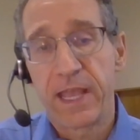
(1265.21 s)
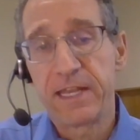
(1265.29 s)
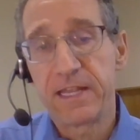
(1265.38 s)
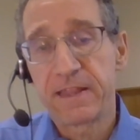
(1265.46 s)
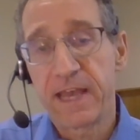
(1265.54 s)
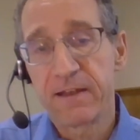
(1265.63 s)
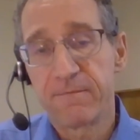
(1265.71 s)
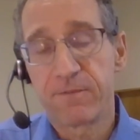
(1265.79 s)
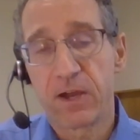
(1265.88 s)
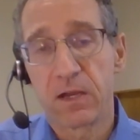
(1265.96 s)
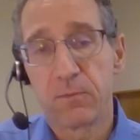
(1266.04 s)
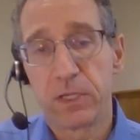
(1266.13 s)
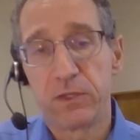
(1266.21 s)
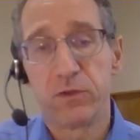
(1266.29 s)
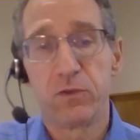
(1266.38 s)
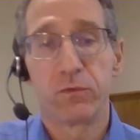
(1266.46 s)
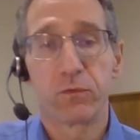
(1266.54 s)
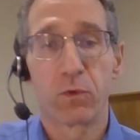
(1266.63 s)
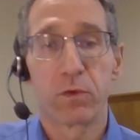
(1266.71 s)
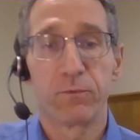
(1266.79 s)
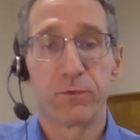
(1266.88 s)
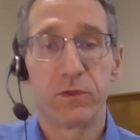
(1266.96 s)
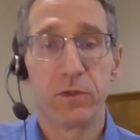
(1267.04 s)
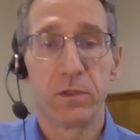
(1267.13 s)
And in that environment, you sort
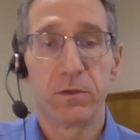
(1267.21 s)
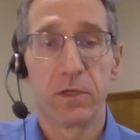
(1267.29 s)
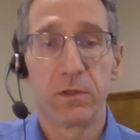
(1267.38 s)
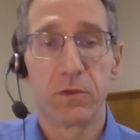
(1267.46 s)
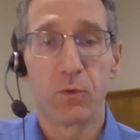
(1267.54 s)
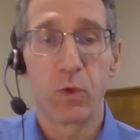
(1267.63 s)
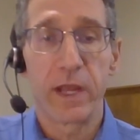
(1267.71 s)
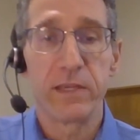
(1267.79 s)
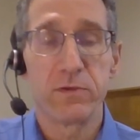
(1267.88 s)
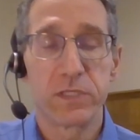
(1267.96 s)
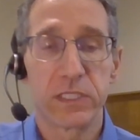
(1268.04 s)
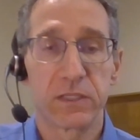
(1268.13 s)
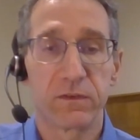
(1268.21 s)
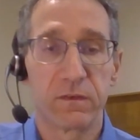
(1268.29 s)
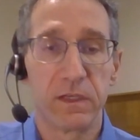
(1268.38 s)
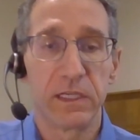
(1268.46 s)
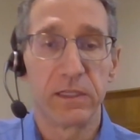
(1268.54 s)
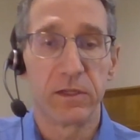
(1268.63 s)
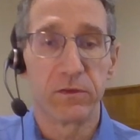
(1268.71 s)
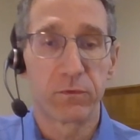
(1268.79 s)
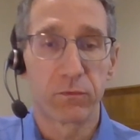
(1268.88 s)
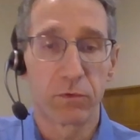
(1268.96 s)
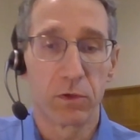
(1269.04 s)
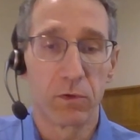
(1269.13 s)
of the way you succeed is
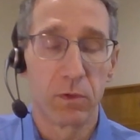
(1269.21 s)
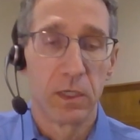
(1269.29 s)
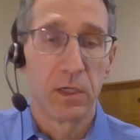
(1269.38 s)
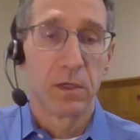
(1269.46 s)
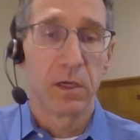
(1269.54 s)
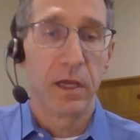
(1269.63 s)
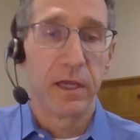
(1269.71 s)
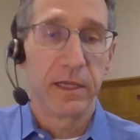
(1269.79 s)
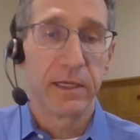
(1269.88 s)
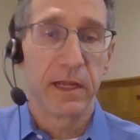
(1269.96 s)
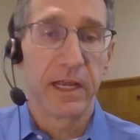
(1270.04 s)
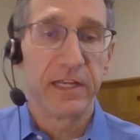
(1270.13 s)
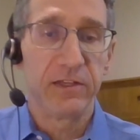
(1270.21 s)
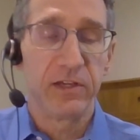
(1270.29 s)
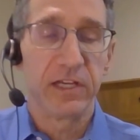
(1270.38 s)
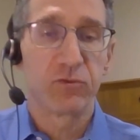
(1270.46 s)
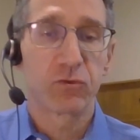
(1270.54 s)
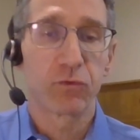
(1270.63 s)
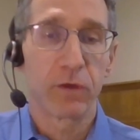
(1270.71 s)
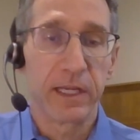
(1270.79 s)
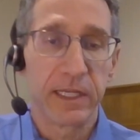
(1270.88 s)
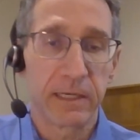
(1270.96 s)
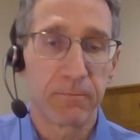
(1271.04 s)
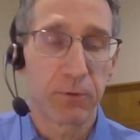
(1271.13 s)
through a
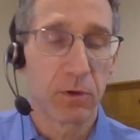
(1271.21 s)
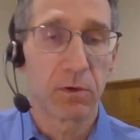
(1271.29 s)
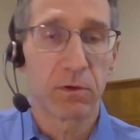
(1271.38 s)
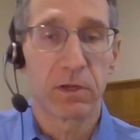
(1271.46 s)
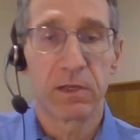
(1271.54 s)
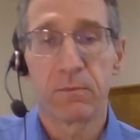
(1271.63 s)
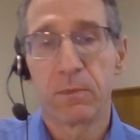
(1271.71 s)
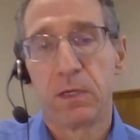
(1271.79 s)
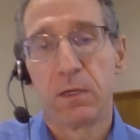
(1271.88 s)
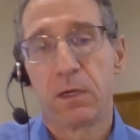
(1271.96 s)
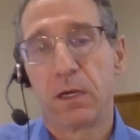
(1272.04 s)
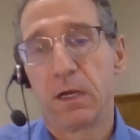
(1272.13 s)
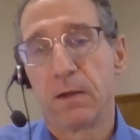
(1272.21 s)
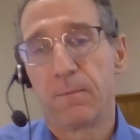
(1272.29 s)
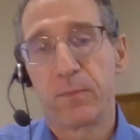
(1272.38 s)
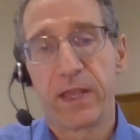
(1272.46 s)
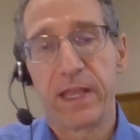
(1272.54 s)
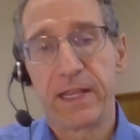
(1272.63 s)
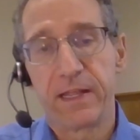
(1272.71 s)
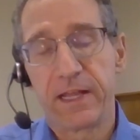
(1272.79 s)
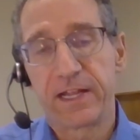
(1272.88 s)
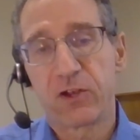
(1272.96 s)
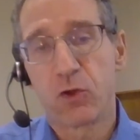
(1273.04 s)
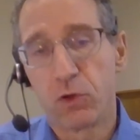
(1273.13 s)
training program,
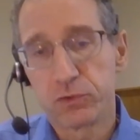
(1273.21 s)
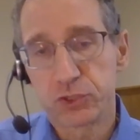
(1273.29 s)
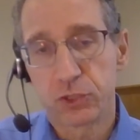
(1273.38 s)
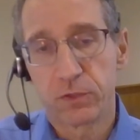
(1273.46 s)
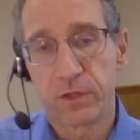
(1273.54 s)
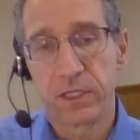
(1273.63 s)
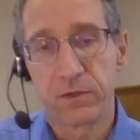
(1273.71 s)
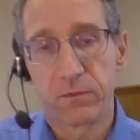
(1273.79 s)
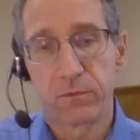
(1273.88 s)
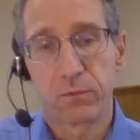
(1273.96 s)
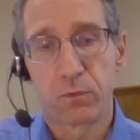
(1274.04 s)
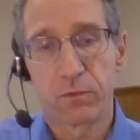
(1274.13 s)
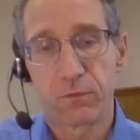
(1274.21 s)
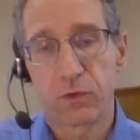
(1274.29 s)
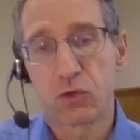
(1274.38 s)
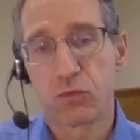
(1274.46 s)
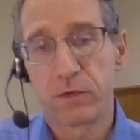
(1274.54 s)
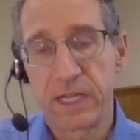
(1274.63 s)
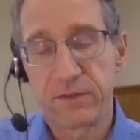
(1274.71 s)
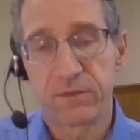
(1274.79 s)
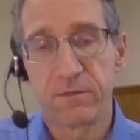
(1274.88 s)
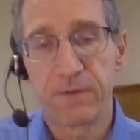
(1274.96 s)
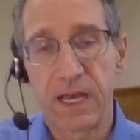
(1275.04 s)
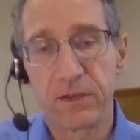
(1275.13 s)
a culture that sort of creates
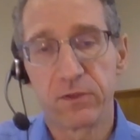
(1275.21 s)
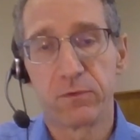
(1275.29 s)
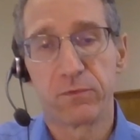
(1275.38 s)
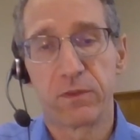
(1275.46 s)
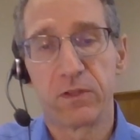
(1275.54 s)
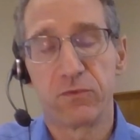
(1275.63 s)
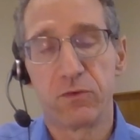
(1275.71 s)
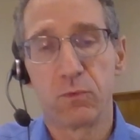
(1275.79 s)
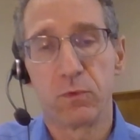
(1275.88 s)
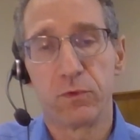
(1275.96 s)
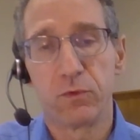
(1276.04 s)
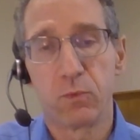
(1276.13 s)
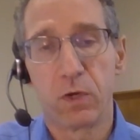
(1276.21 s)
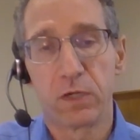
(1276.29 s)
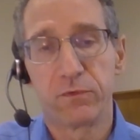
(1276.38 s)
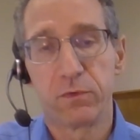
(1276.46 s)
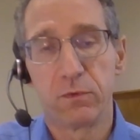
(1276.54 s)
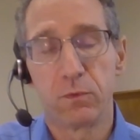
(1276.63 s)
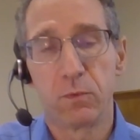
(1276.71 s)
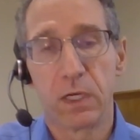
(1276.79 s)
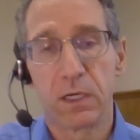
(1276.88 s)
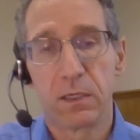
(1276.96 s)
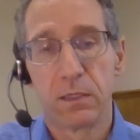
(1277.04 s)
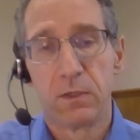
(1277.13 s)
the values that you want
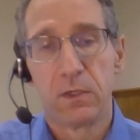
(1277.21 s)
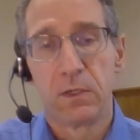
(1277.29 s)
to